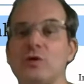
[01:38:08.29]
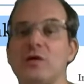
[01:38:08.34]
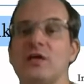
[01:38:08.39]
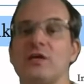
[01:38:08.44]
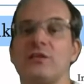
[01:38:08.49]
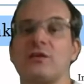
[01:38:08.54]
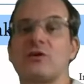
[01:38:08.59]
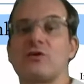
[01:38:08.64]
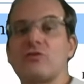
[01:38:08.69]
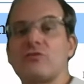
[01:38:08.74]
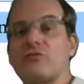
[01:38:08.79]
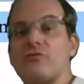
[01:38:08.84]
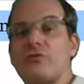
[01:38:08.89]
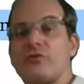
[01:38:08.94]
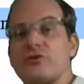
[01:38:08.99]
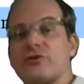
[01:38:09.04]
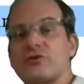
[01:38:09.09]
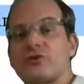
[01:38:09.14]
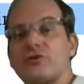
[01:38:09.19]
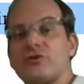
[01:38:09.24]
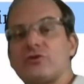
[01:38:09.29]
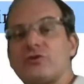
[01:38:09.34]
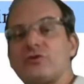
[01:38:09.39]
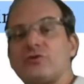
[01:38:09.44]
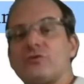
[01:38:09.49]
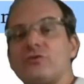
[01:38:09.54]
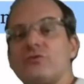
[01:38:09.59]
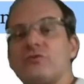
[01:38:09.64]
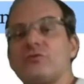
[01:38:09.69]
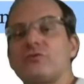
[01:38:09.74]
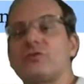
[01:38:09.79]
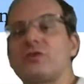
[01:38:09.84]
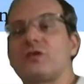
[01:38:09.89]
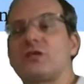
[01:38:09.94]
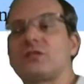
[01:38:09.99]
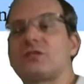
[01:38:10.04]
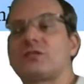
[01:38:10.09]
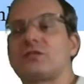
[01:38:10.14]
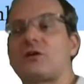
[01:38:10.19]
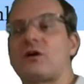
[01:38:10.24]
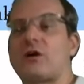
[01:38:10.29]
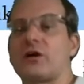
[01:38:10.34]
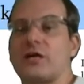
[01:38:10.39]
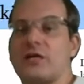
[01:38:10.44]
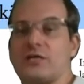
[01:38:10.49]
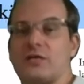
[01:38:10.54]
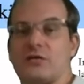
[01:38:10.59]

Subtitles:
the conversion to the target